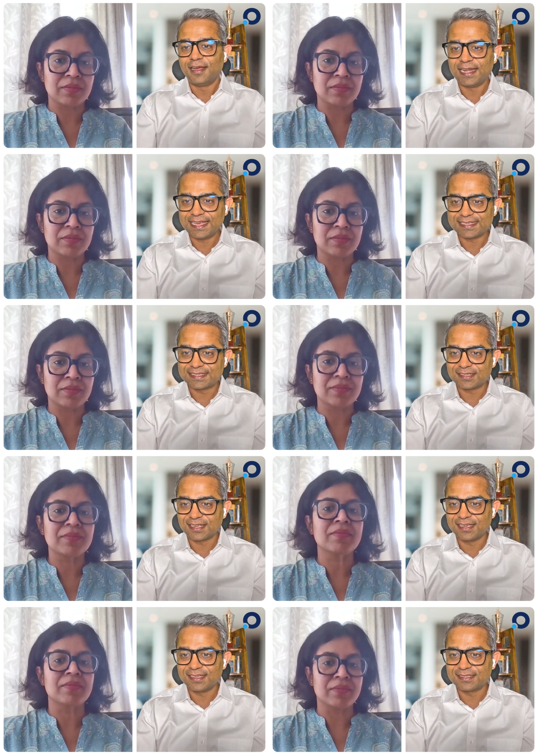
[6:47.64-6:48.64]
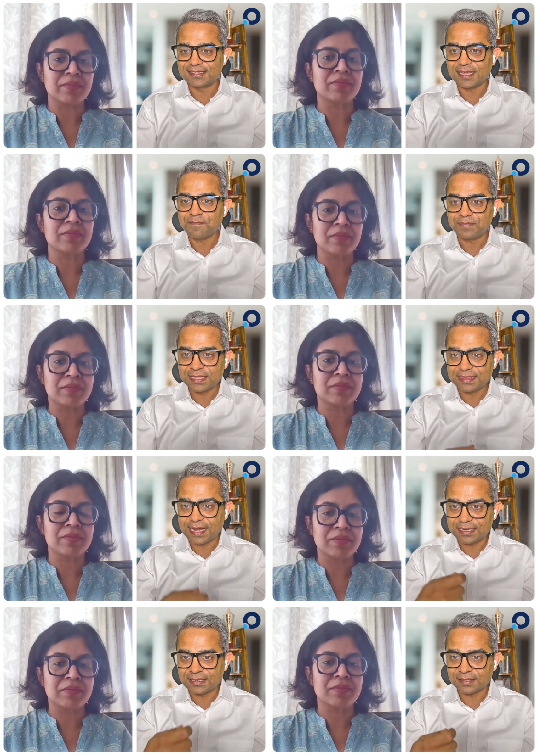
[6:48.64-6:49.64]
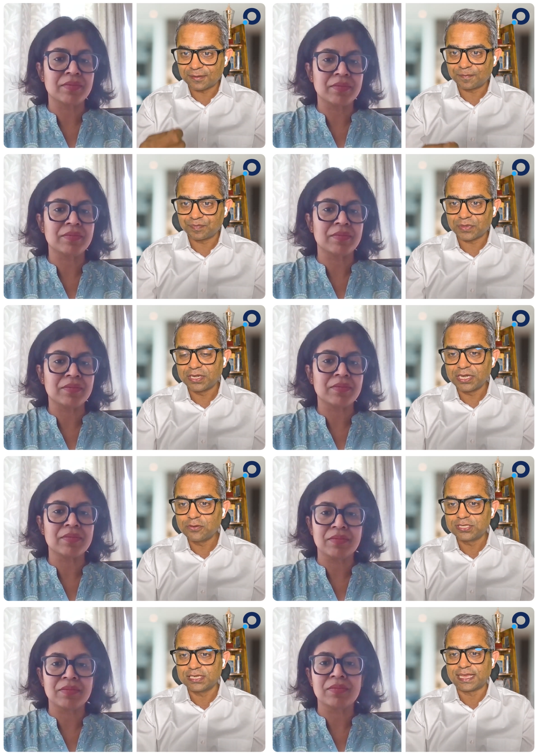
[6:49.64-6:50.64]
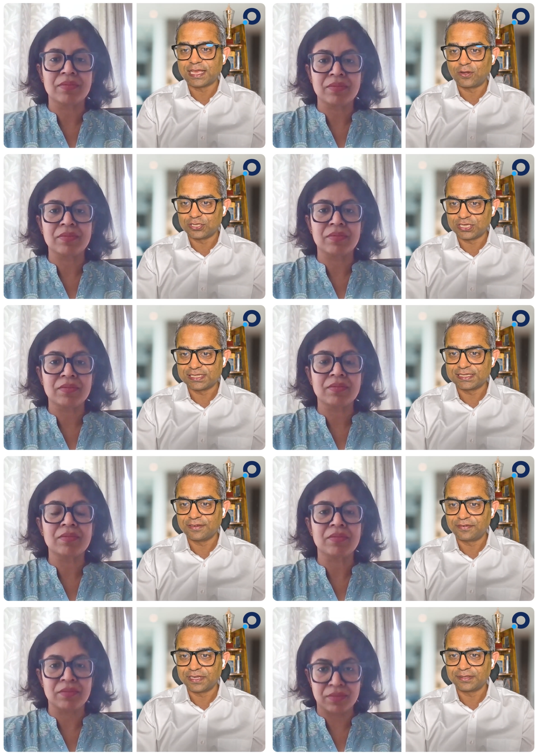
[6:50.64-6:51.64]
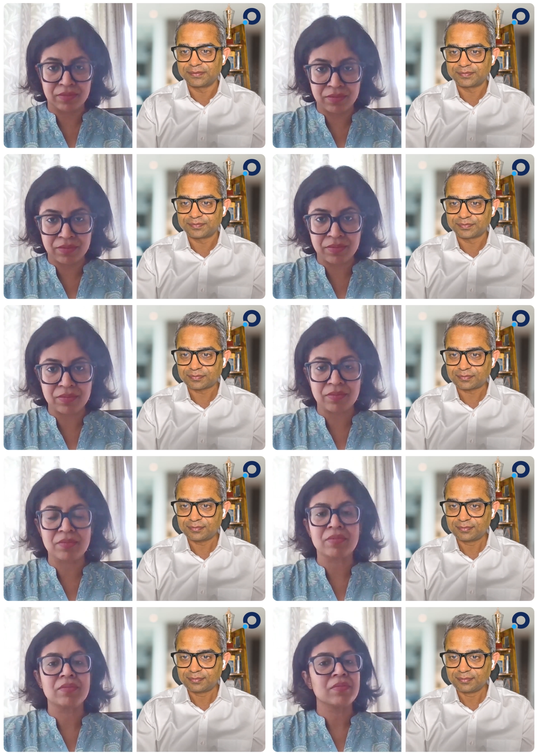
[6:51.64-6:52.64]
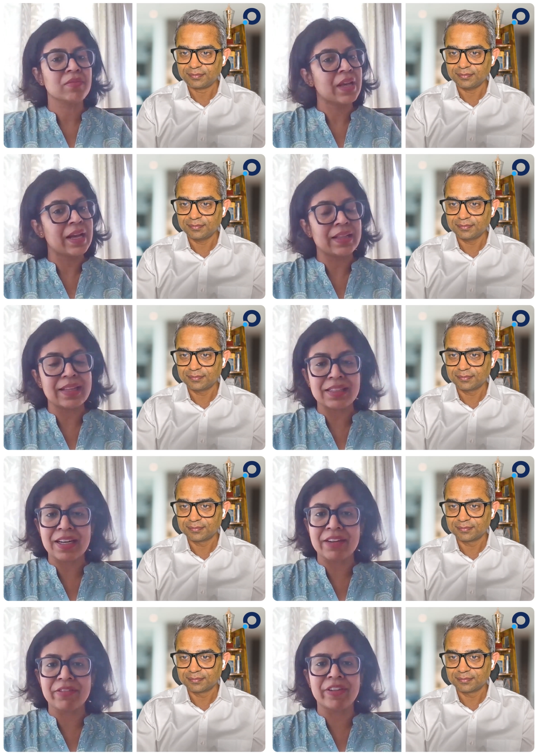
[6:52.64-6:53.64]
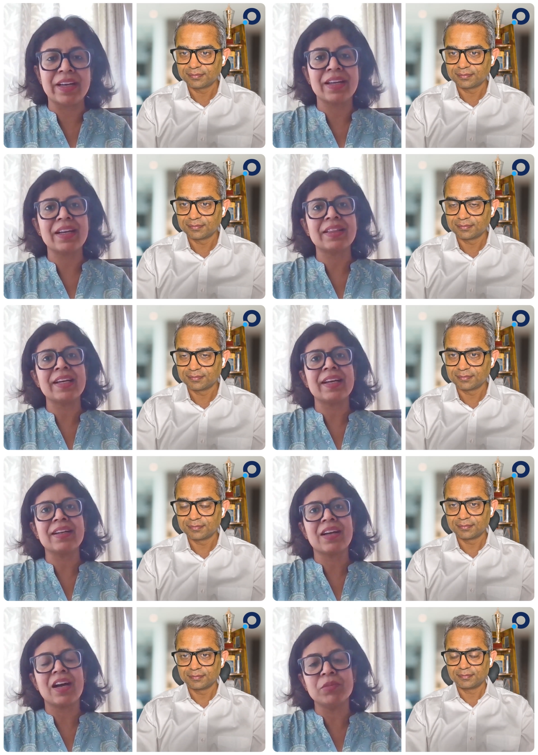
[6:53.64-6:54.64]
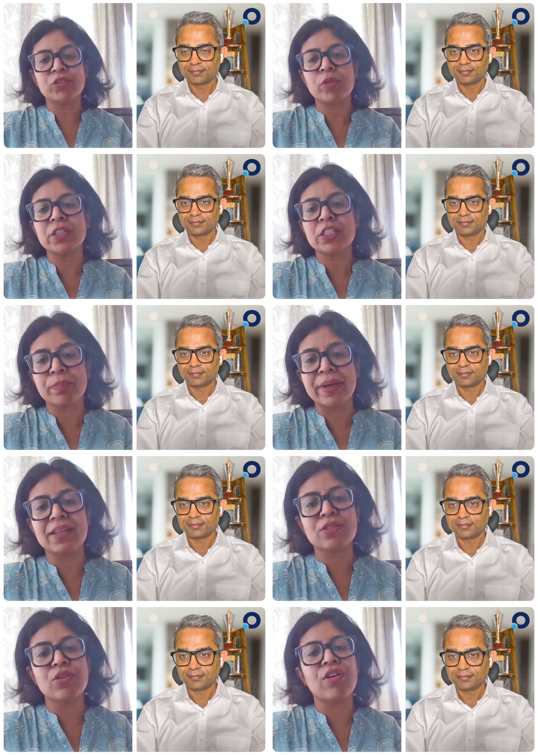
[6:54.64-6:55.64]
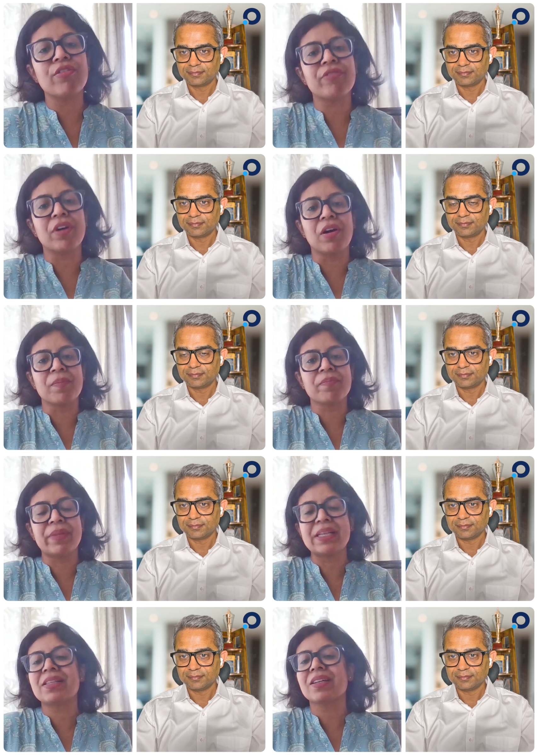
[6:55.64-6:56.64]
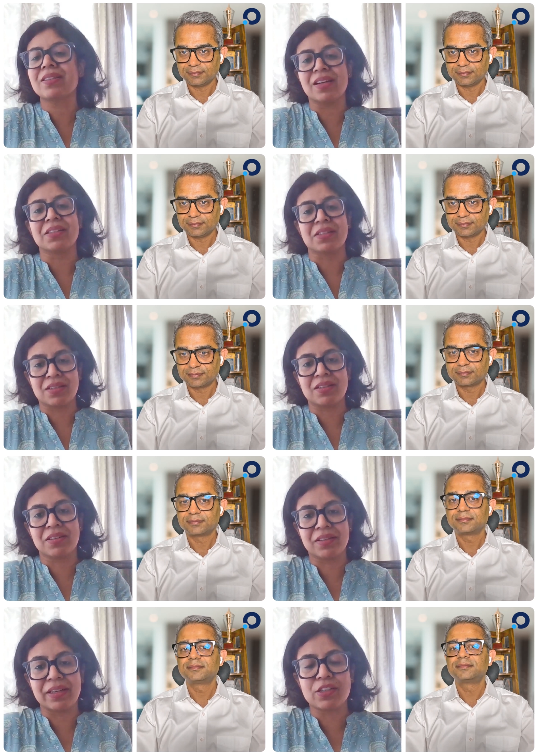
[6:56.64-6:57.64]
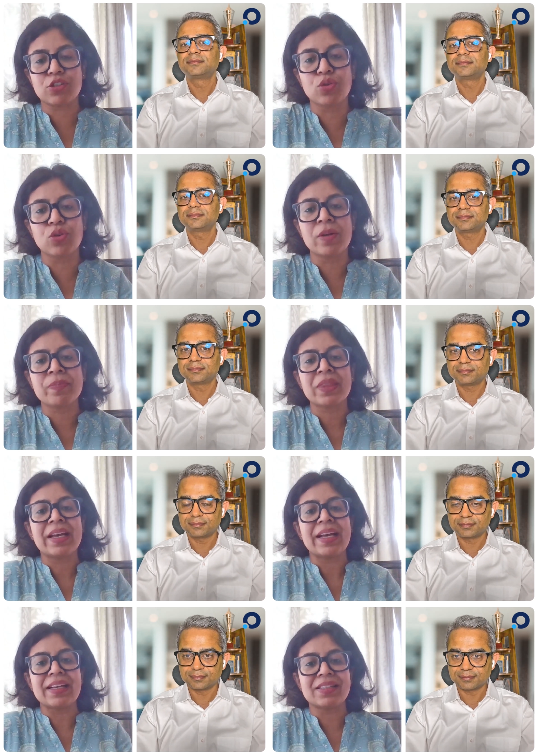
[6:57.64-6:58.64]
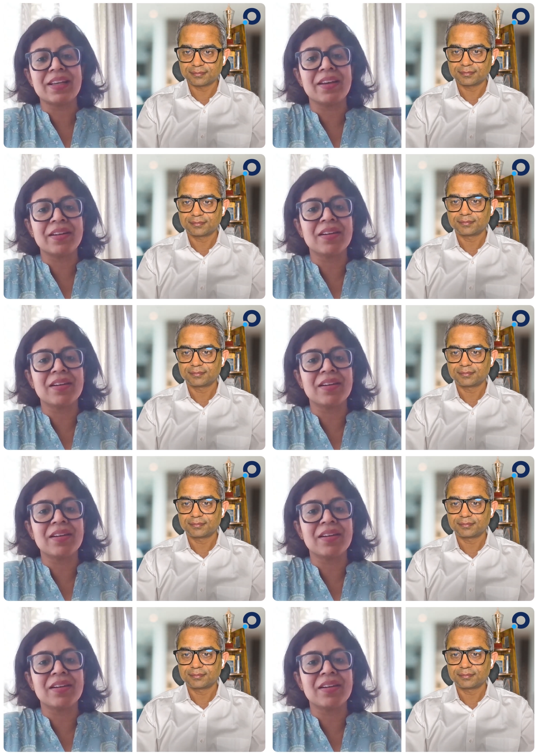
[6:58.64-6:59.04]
Speaker 1: uh, less is something that reduces psychological safety.
Speaker 2: That's right, Vivek. And I think it comes from a space of um, basic trust, right? So is there